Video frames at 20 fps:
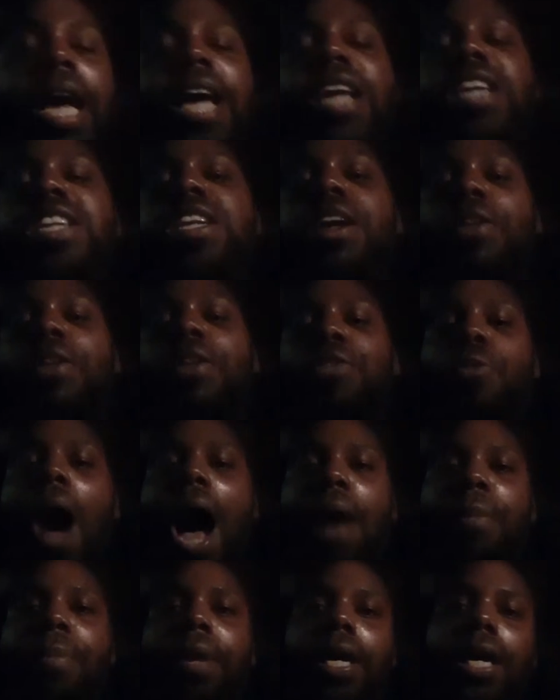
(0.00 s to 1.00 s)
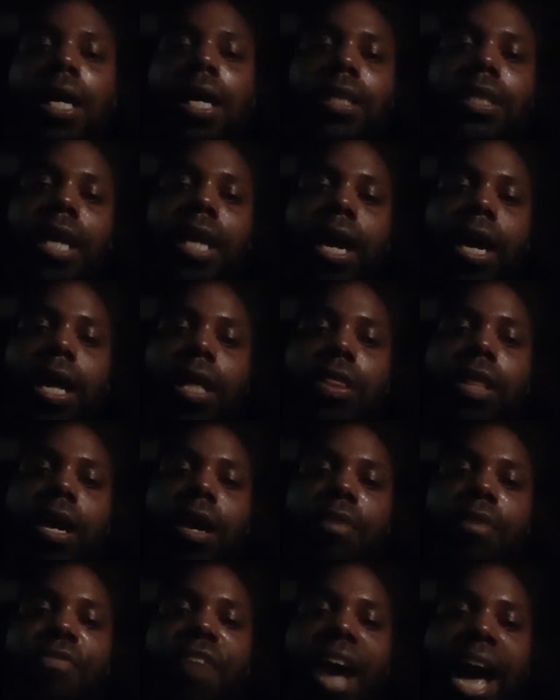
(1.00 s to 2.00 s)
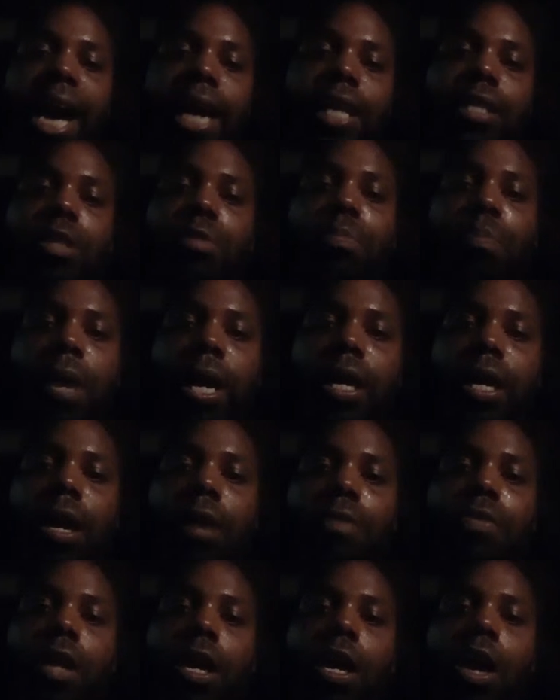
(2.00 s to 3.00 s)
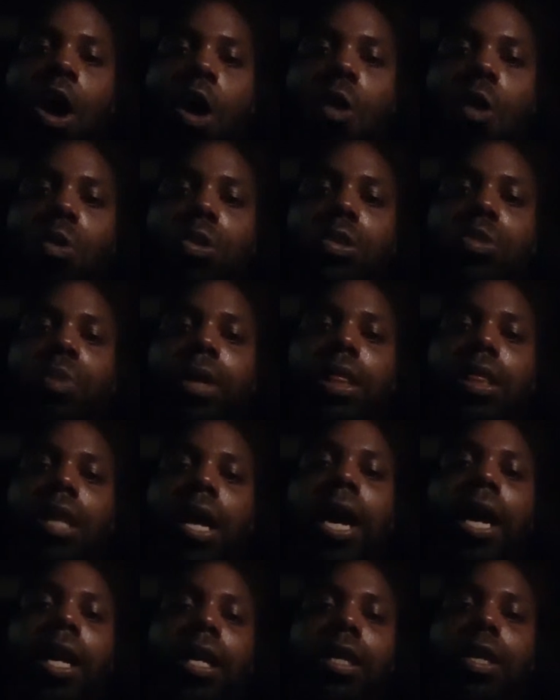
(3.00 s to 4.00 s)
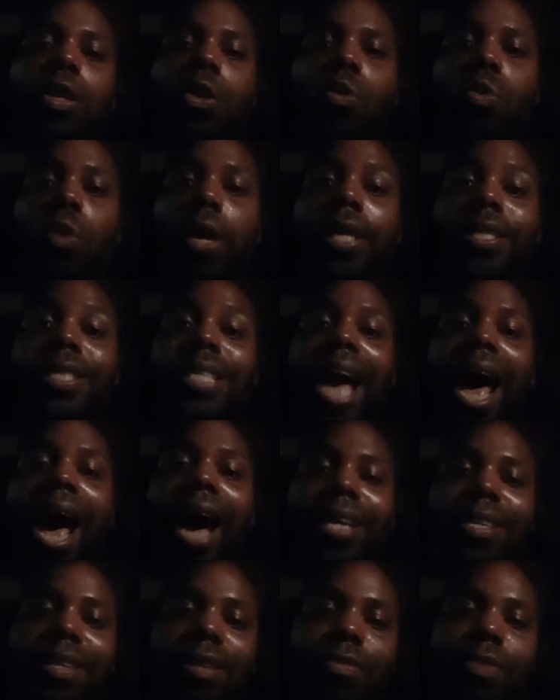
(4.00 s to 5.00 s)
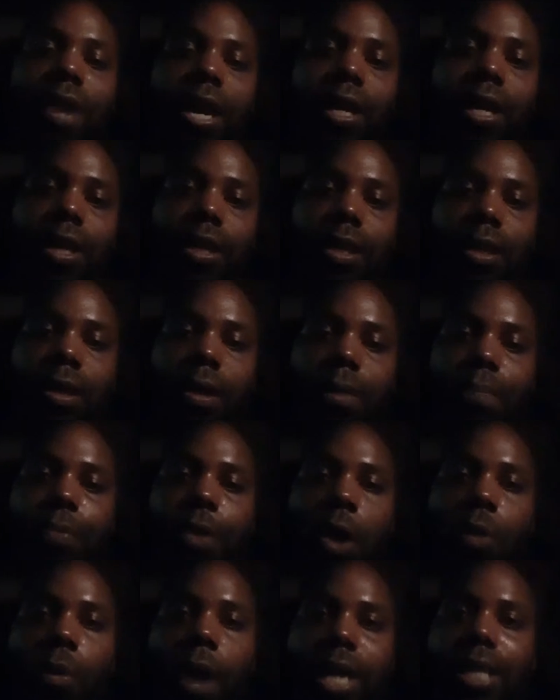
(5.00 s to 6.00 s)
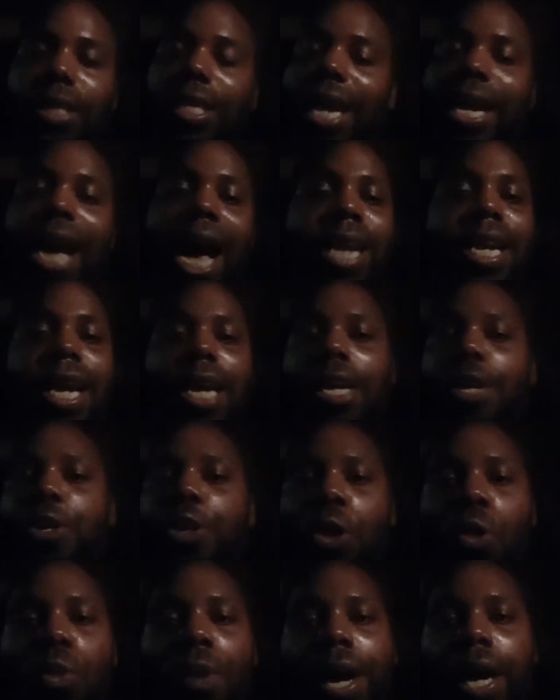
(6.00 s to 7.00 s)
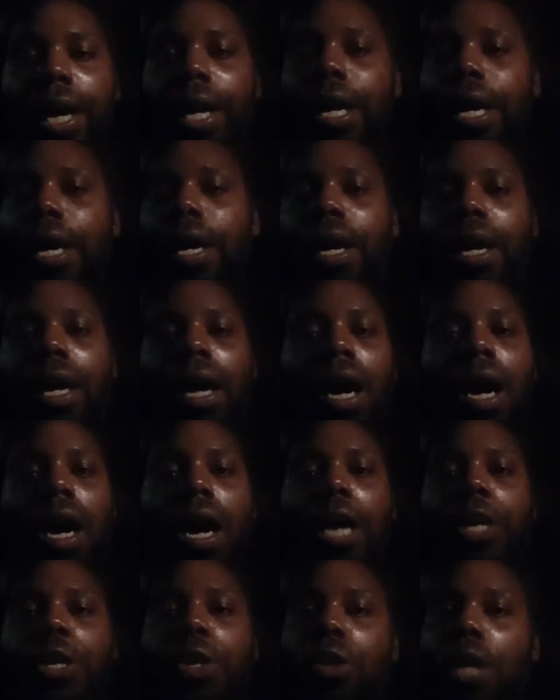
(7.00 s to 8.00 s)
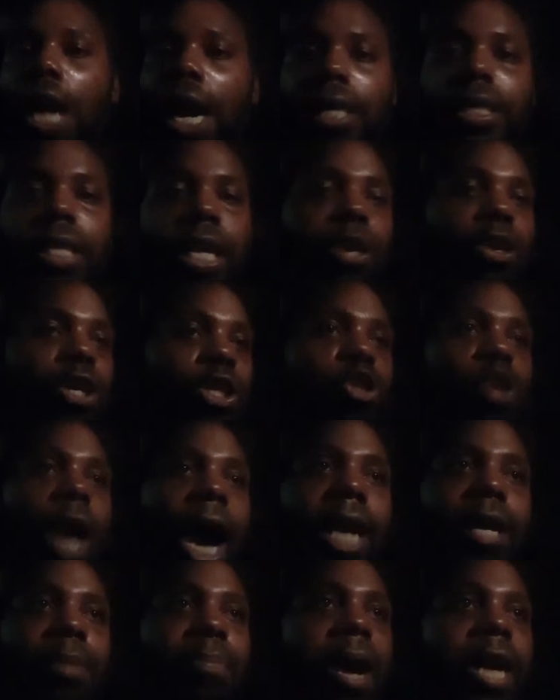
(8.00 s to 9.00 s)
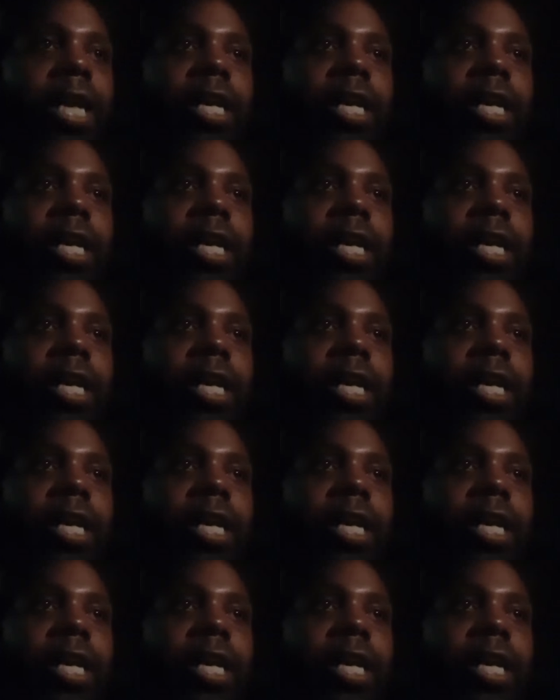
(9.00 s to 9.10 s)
different. Why? Because the advancement of the codes within you is activated. All right. This ain't got nothing to do with you. Like I said, you could try to make